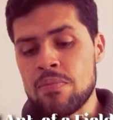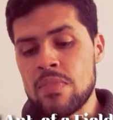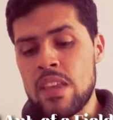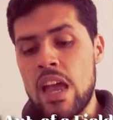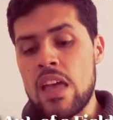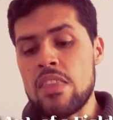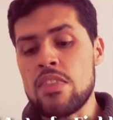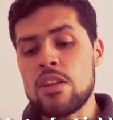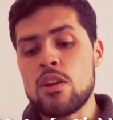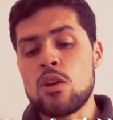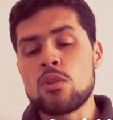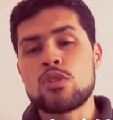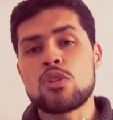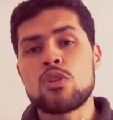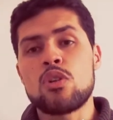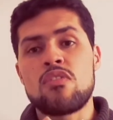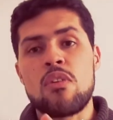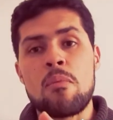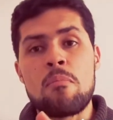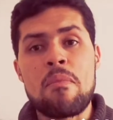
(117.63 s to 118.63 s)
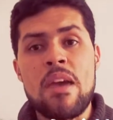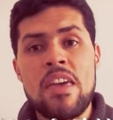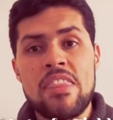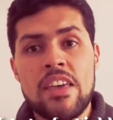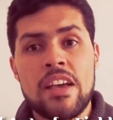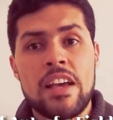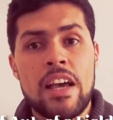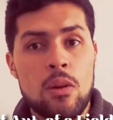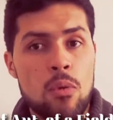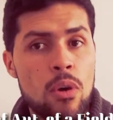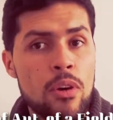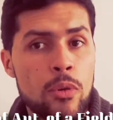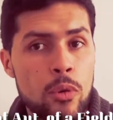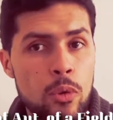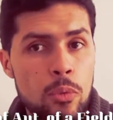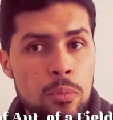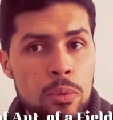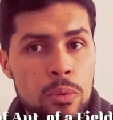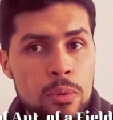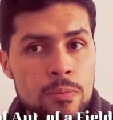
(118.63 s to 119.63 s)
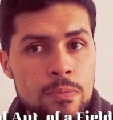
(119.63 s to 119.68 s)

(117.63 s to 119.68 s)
and the notion of a meta-Galois group